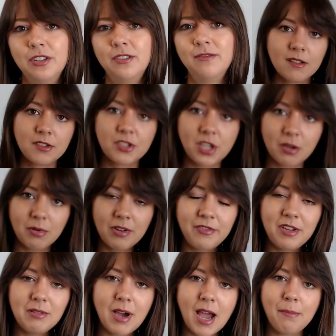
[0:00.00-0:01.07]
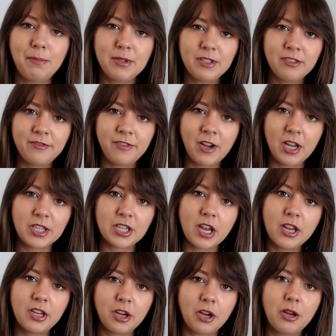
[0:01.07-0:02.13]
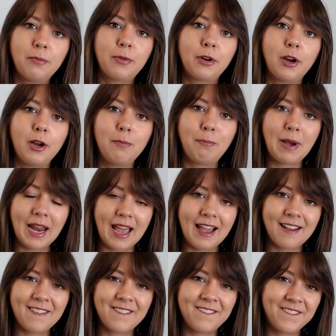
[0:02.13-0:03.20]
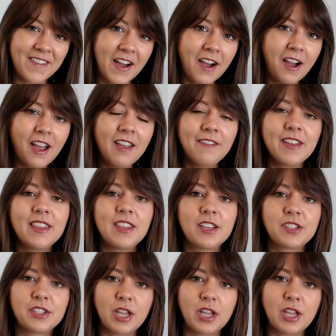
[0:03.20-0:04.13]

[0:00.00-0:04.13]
So if you happen to find a GoPro Black 5 in the summer